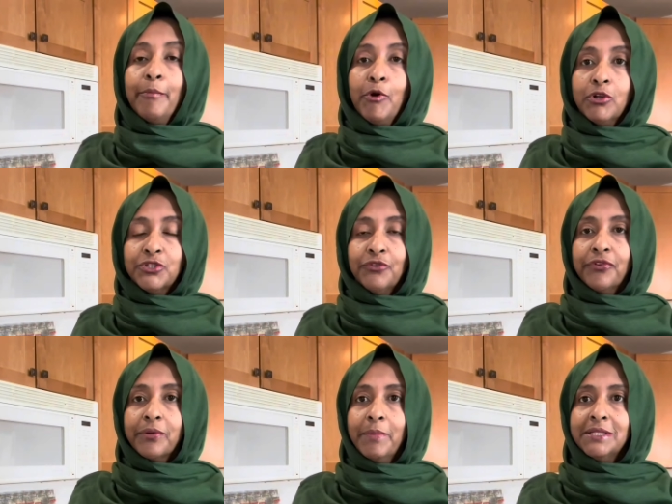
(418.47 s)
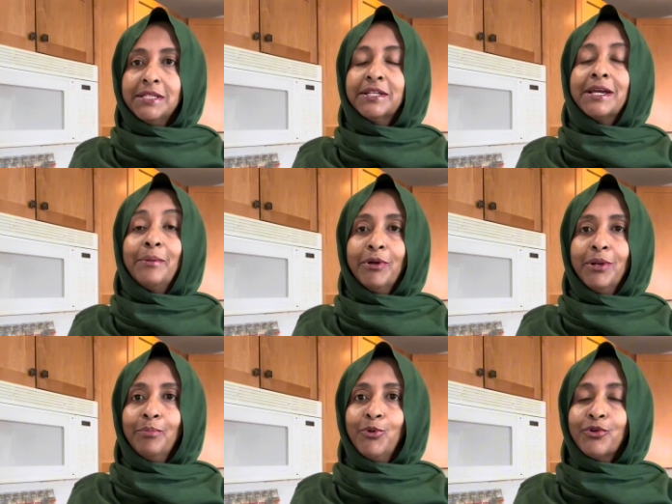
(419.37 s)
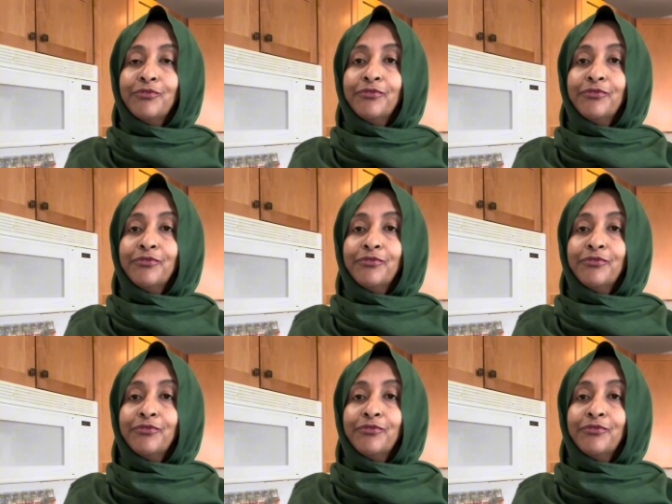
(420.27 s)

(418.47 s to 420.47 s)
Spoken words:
also fermenting a couple of more of